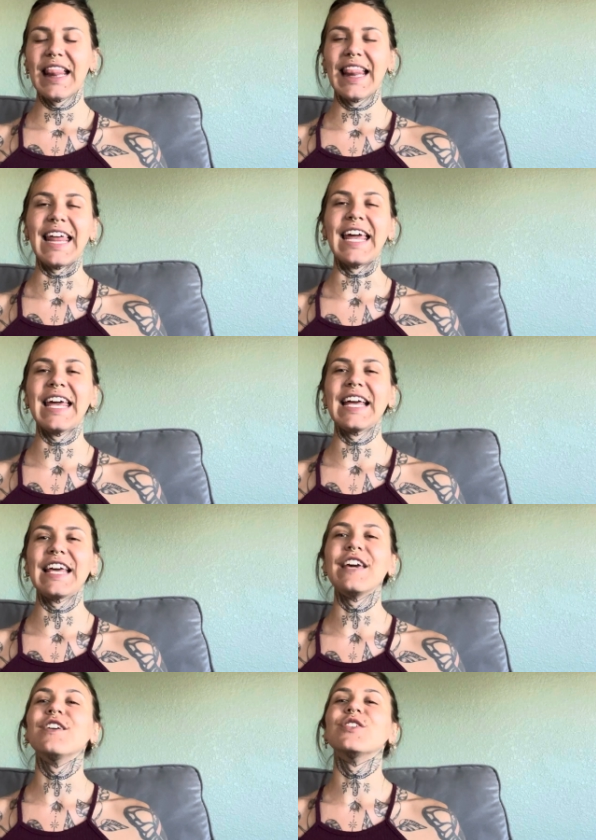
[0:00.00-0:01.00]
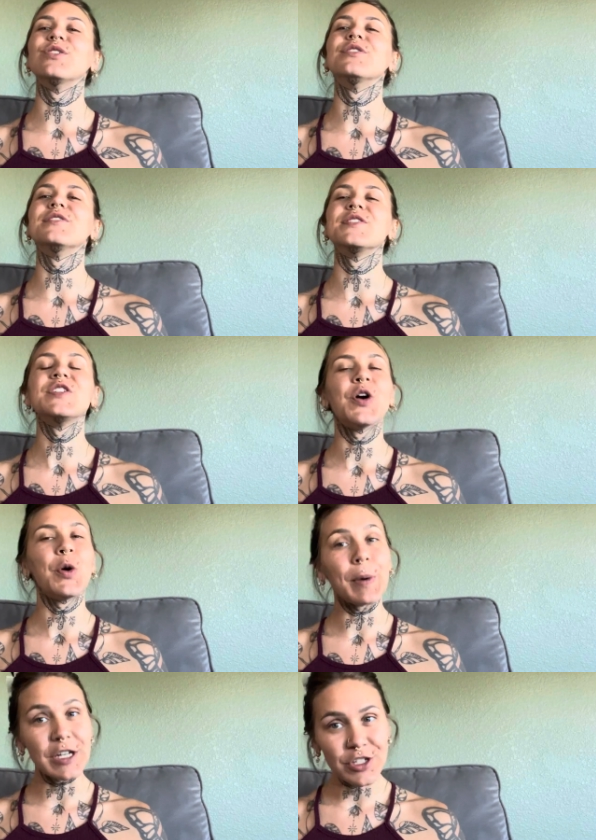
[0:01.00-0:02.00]
Thank you so
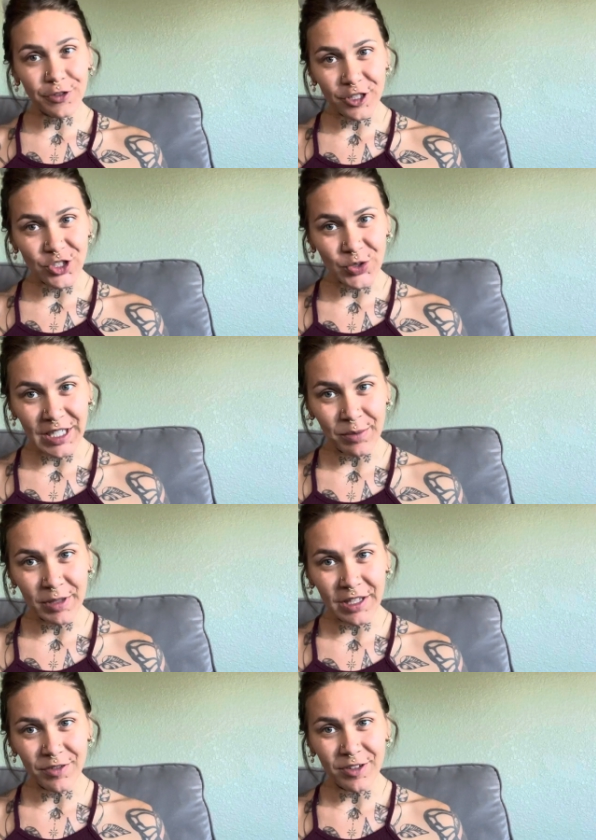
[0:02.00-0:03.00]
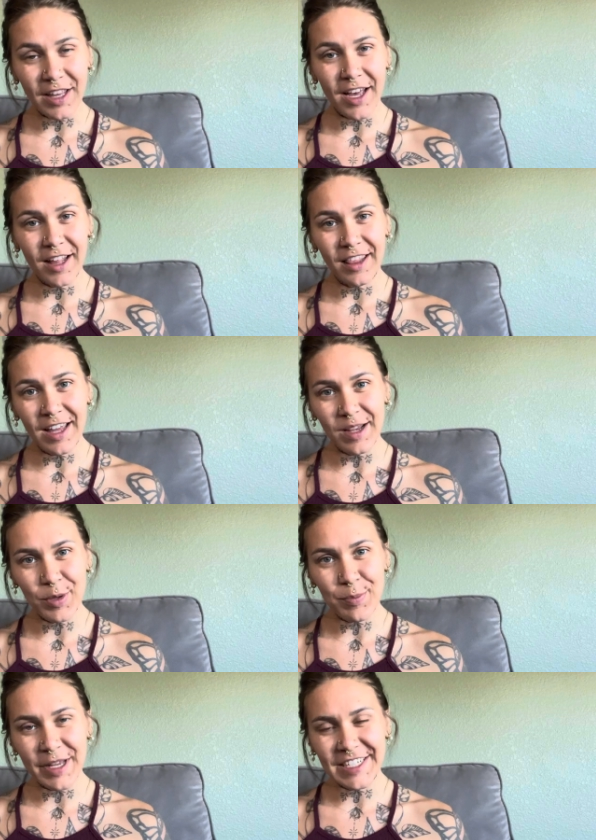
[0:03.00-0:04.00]
much for joining me for that
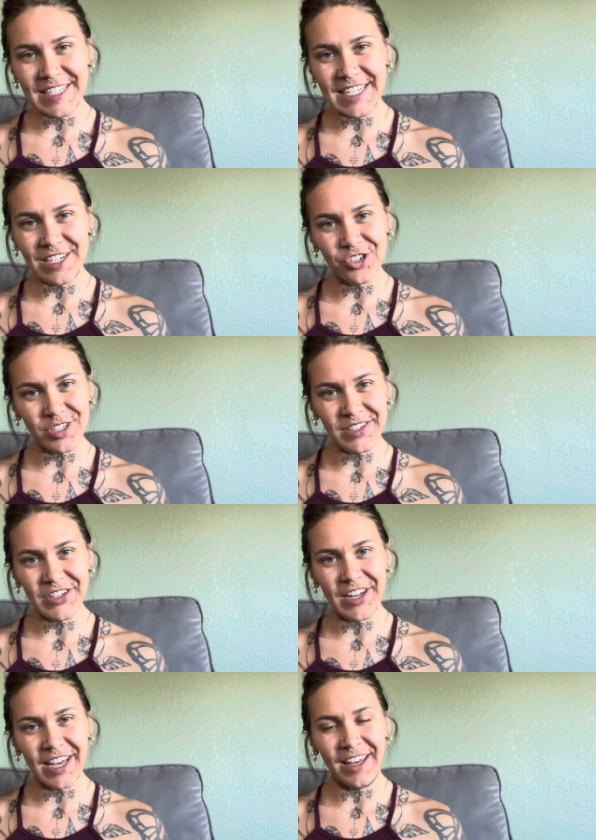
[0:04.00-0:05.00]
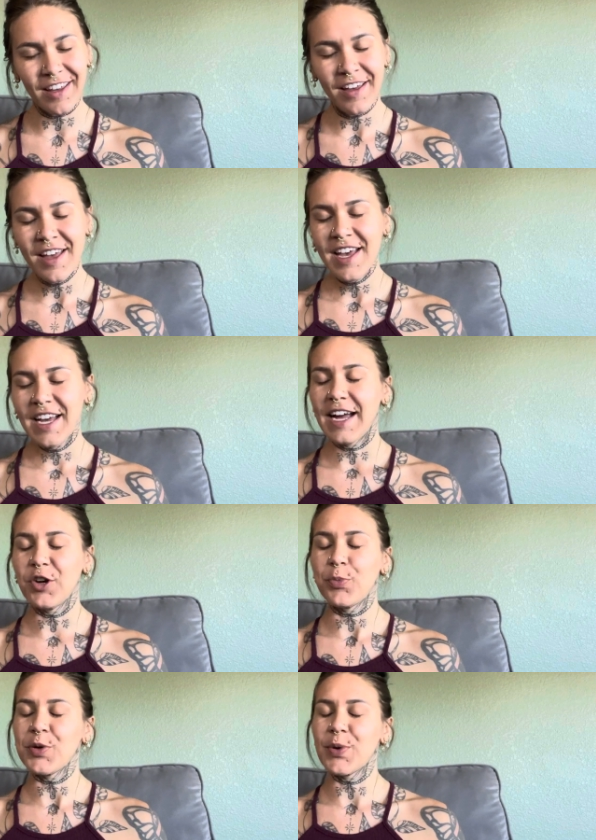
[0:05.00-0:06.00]
alignment meditation today. I
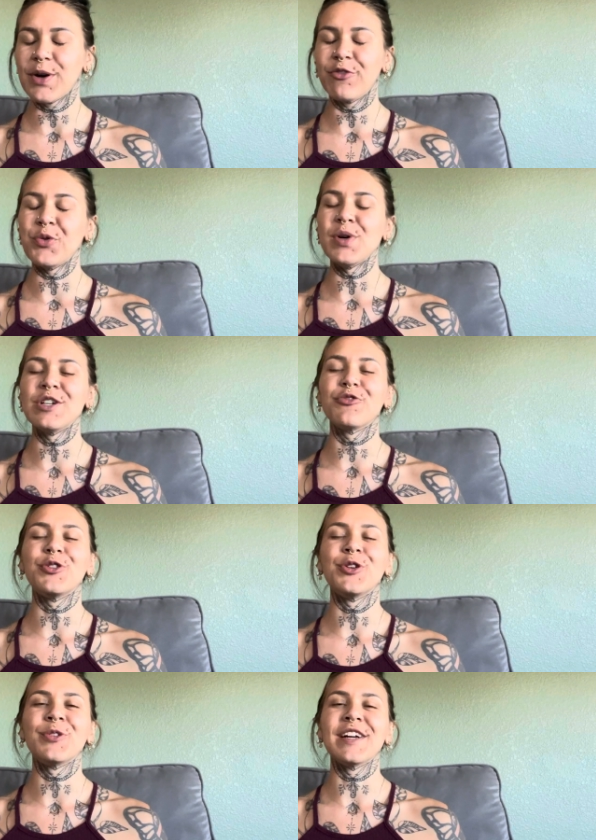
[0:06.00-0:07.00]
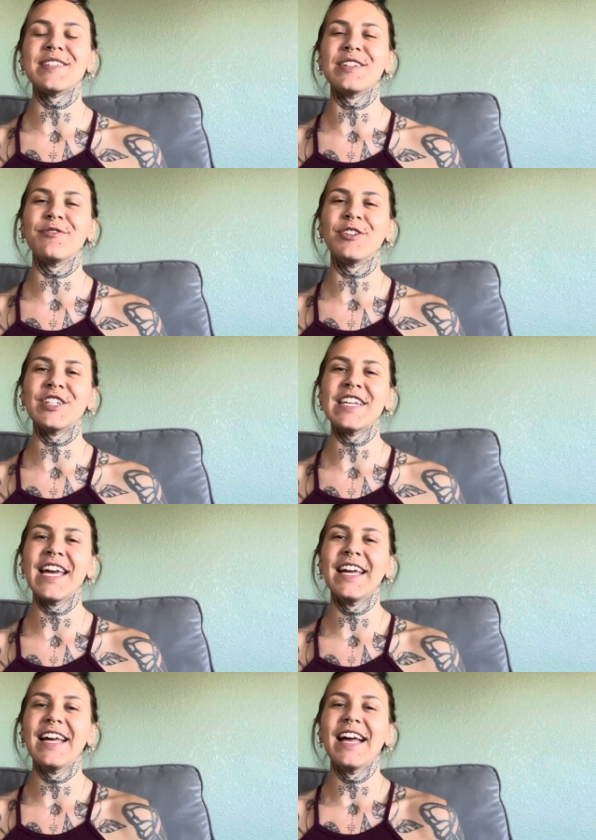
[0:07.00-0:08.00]
hope you have a wonderful rest of your
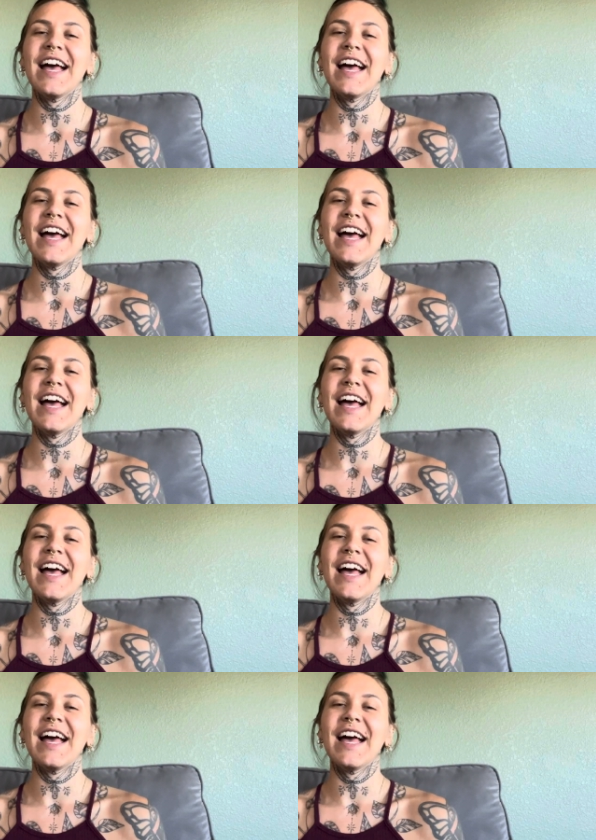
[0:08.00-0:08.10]
day,